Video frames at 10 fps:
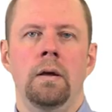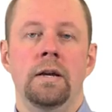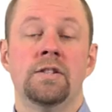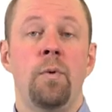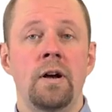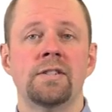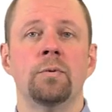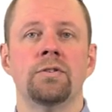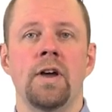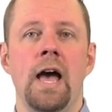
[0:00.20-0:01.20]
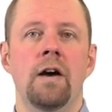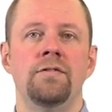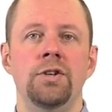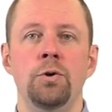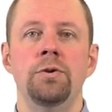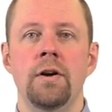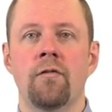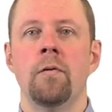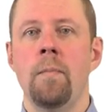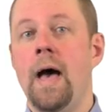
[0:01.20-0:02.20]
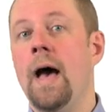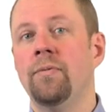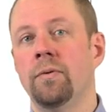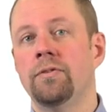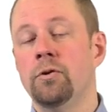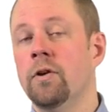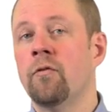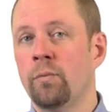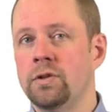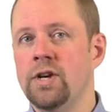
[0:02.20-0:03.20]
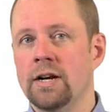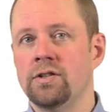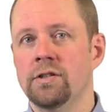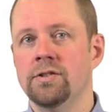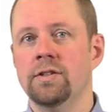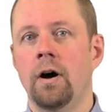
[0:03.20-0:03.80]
It's possible to have two different maps with two different projections